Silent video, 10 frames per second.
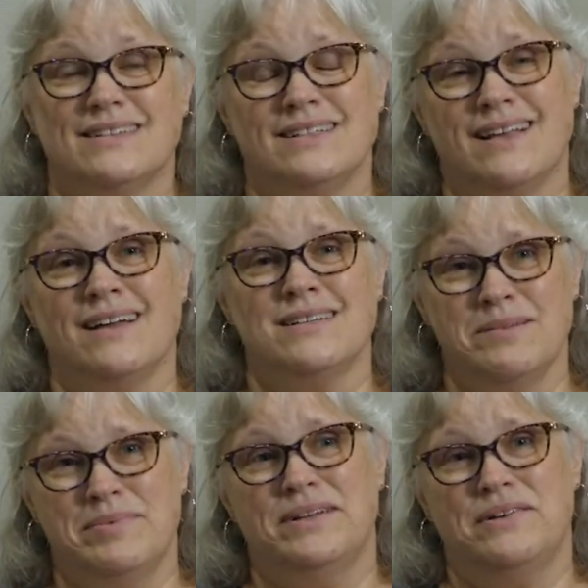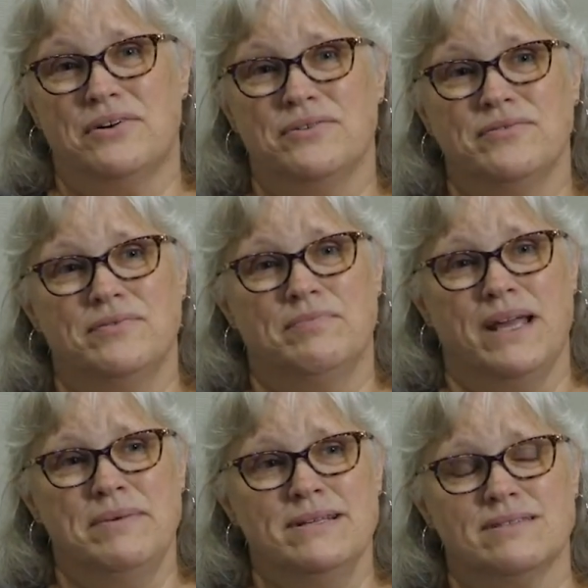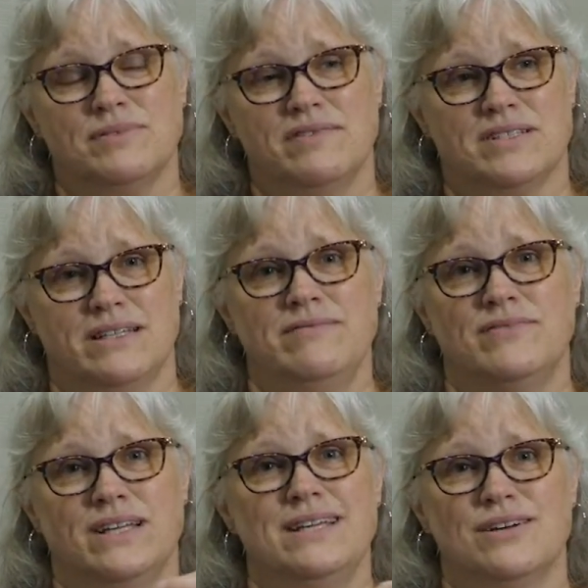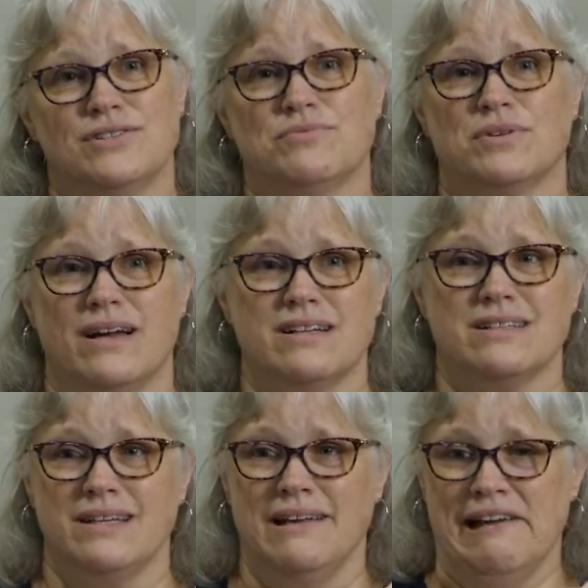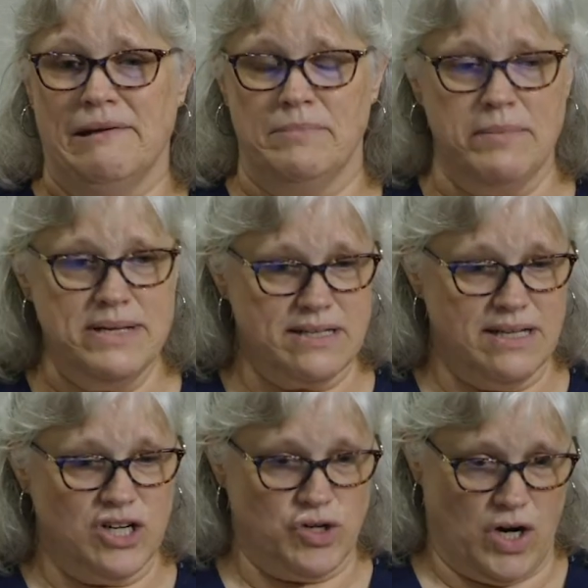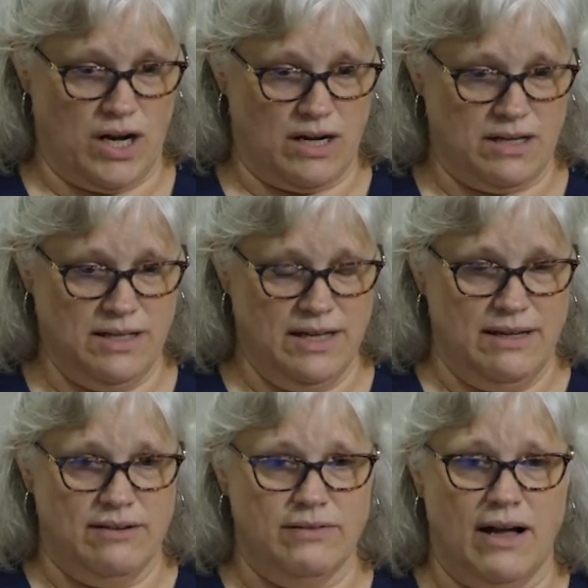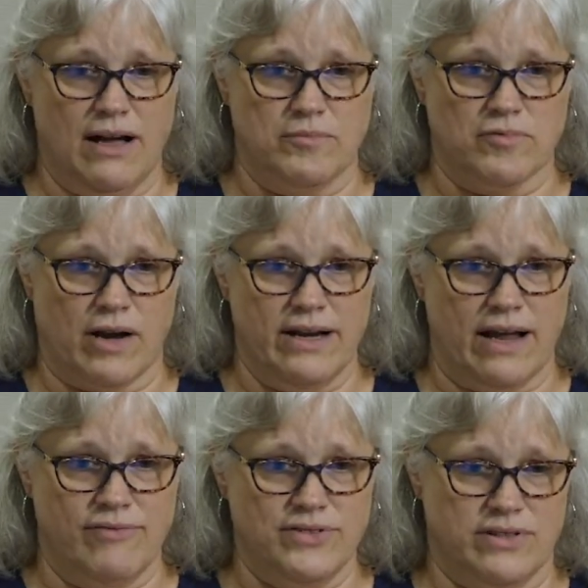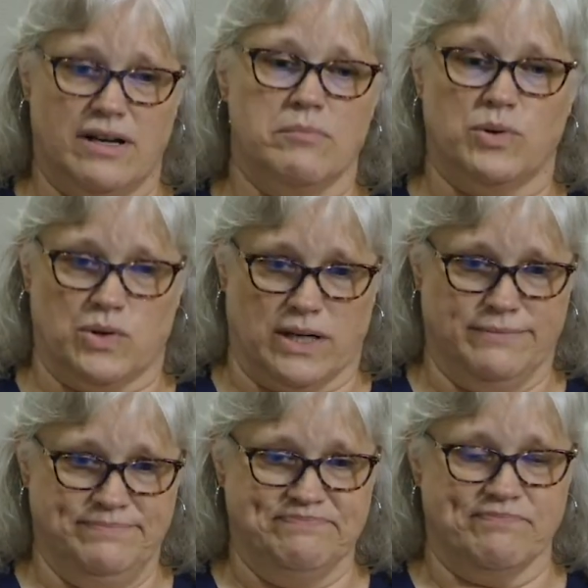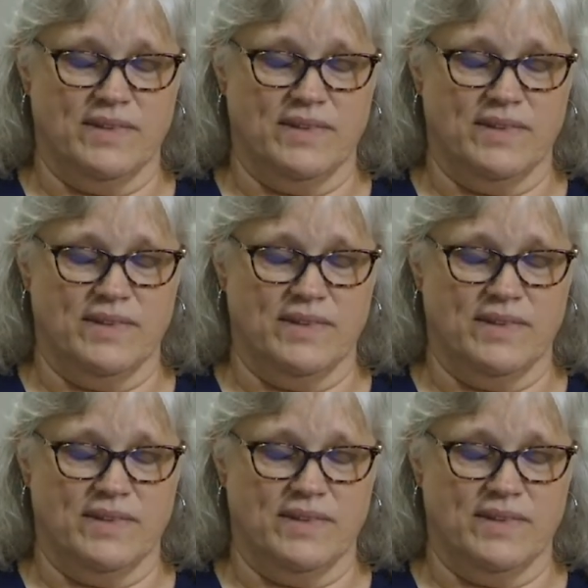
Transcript: It's actually been known, babies, we've seen videos where actually babies can crawl right after they're born,